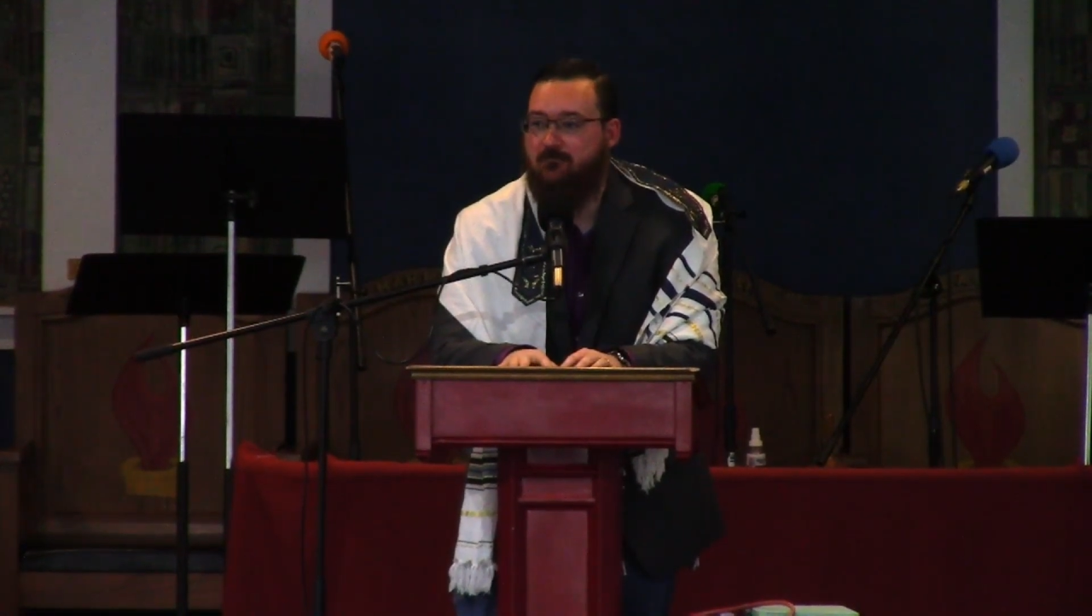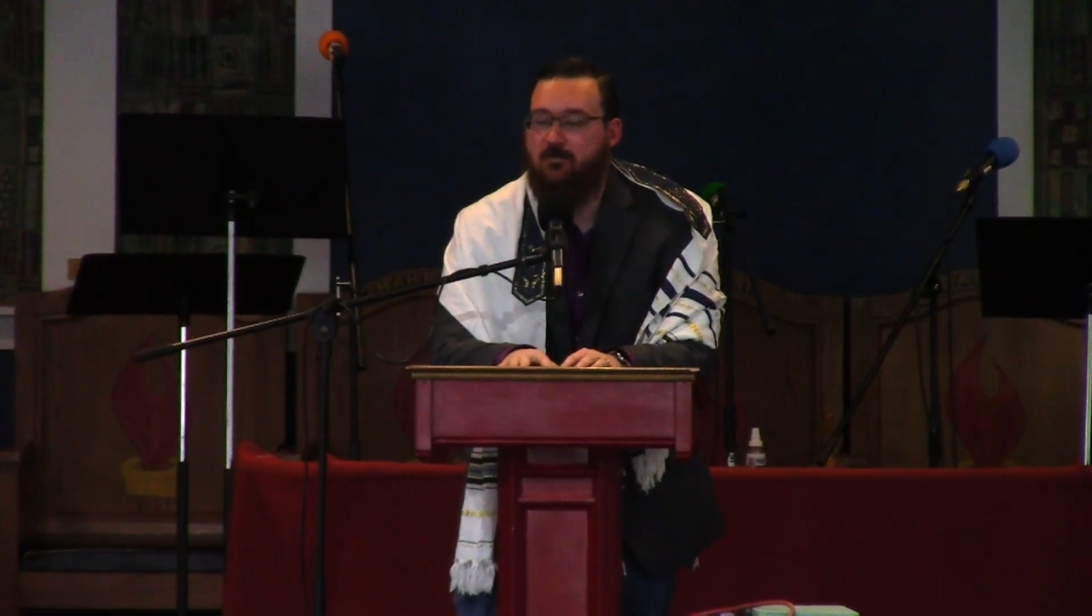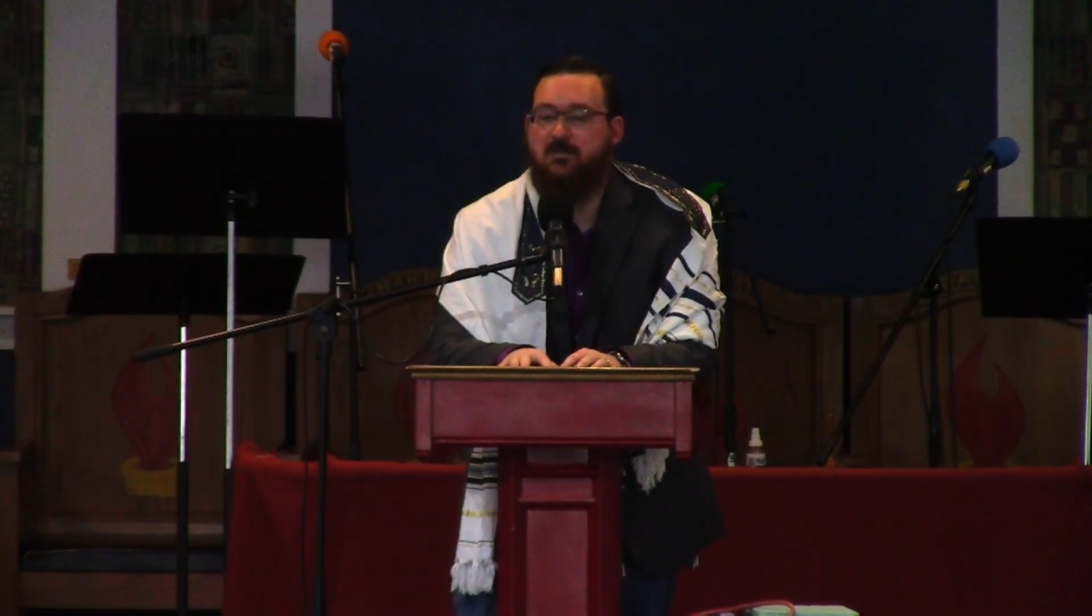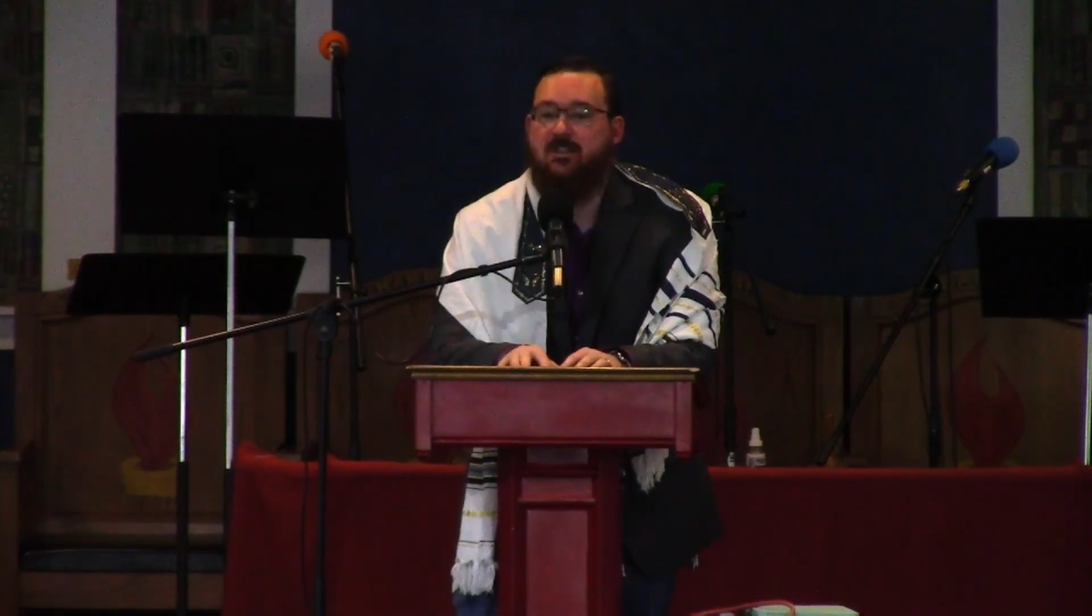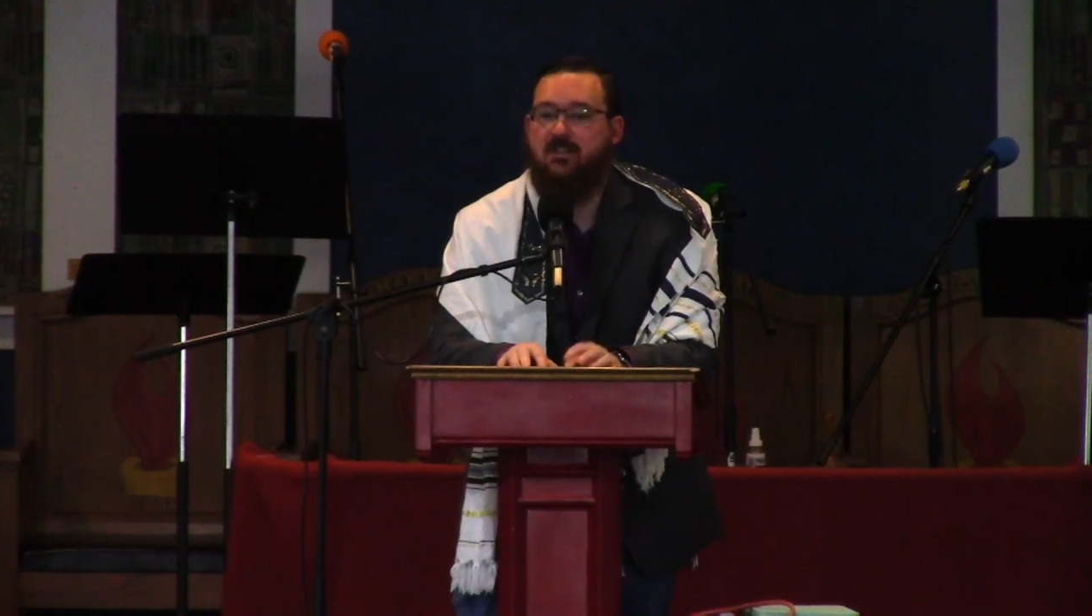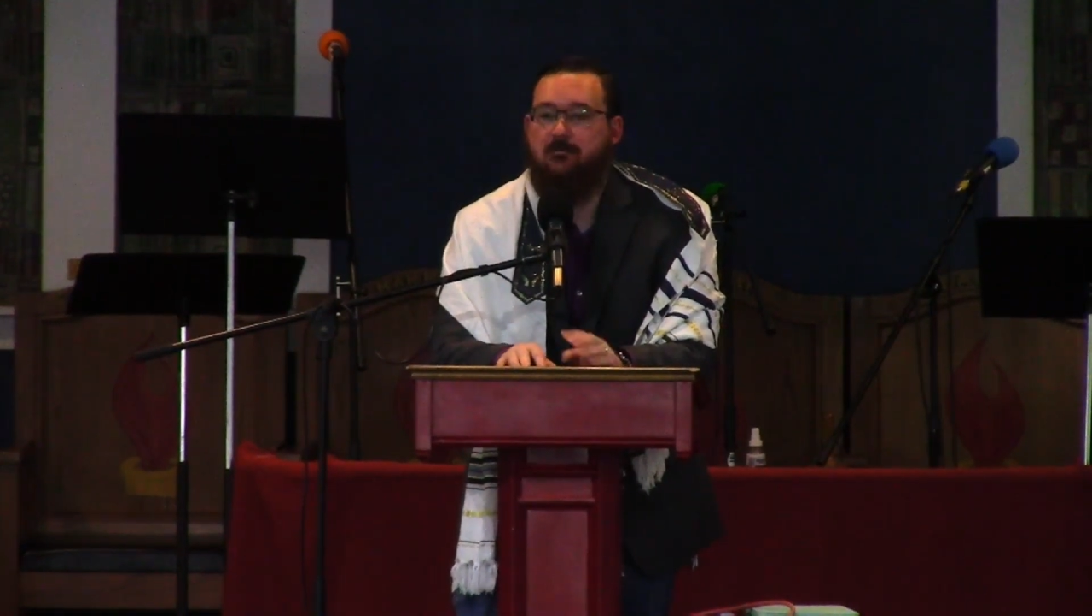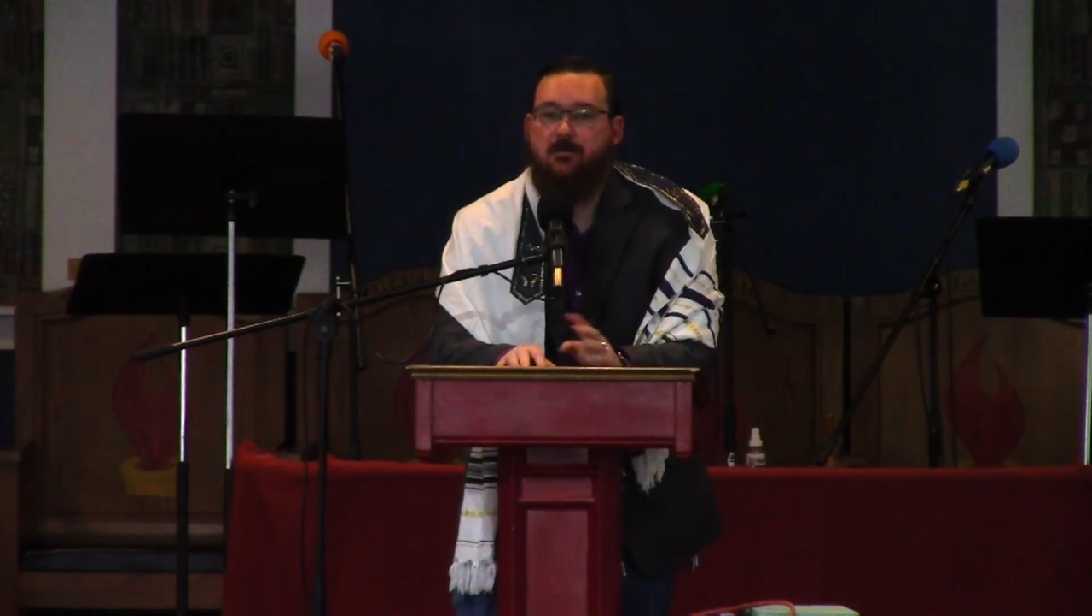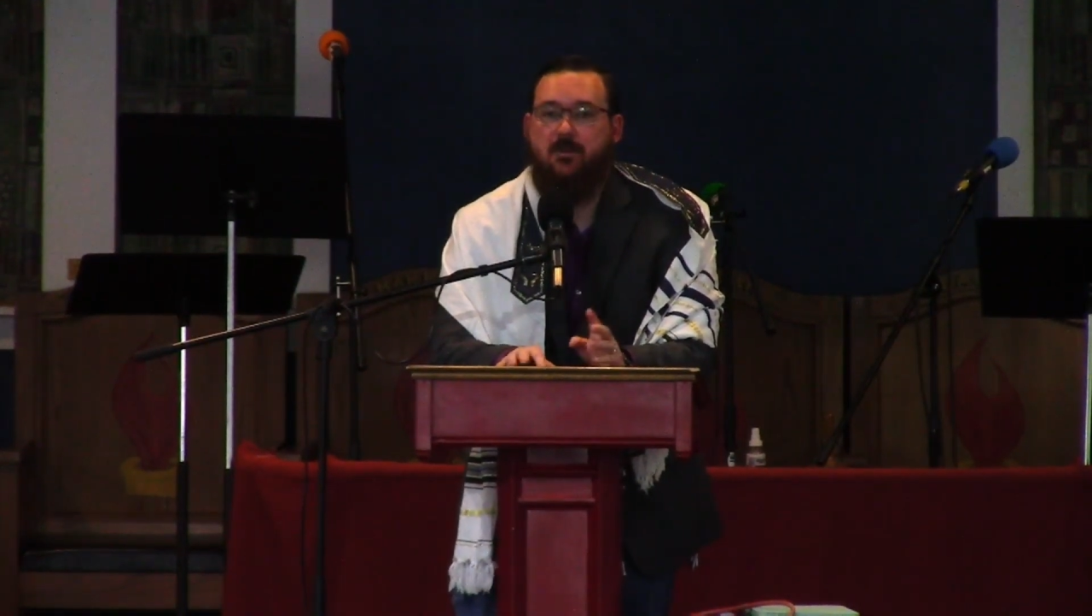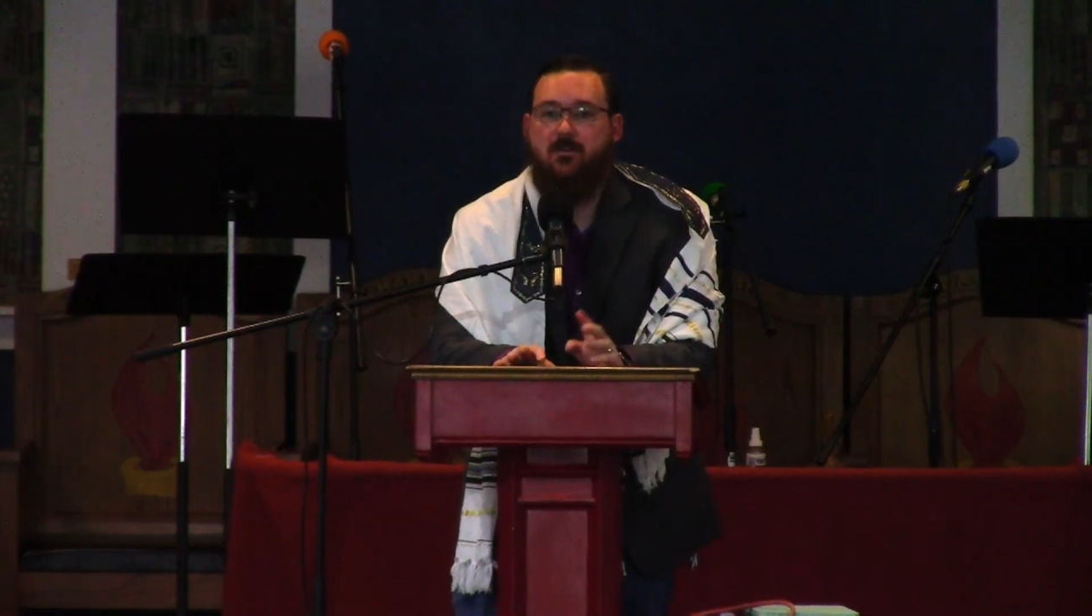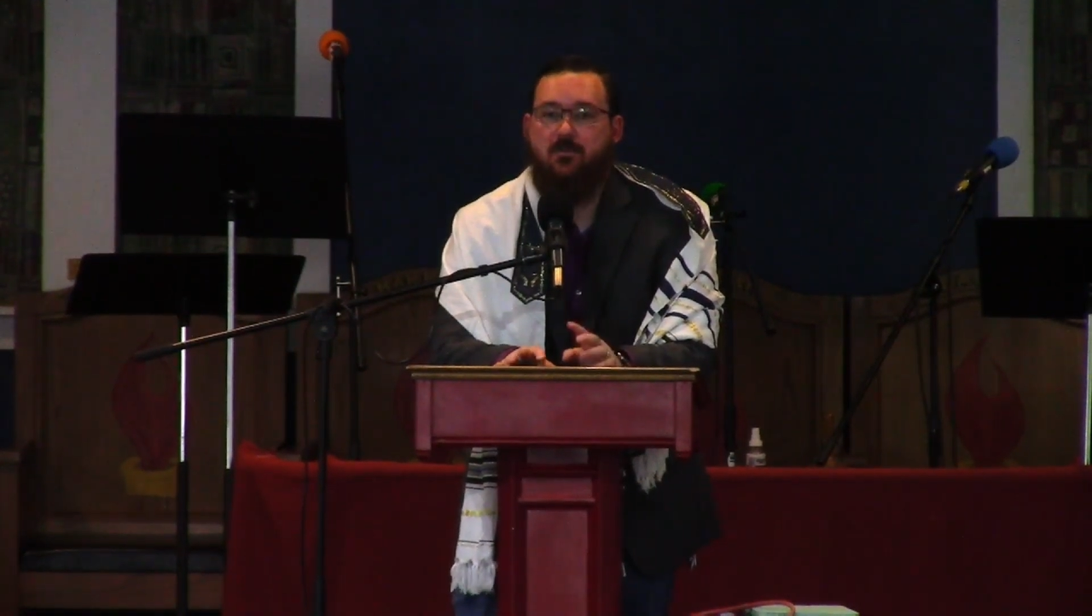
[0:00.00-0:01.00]
We would say
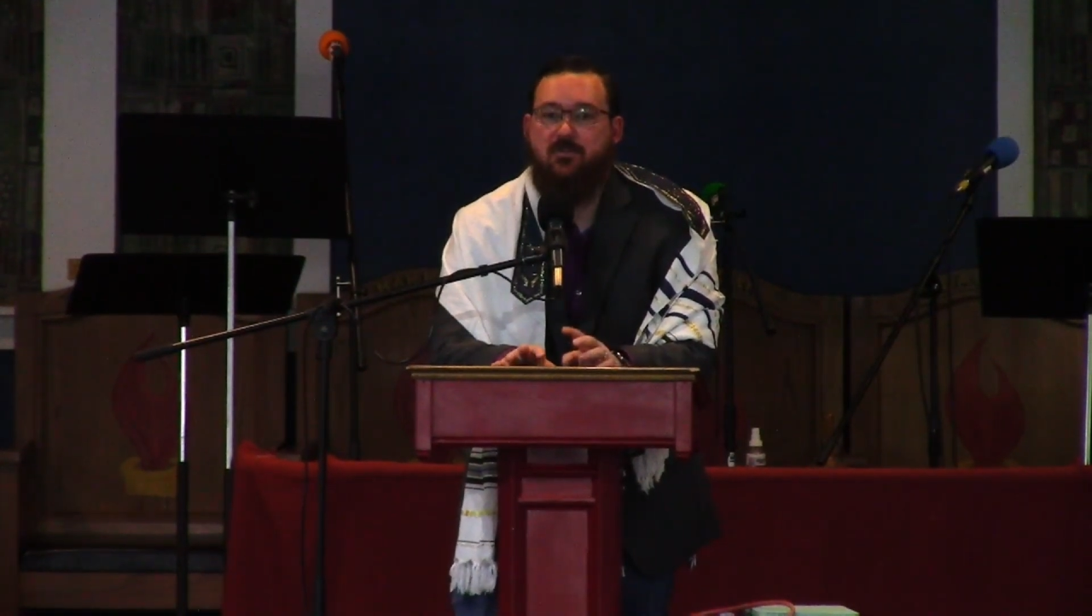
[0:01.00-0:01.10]
pharaoh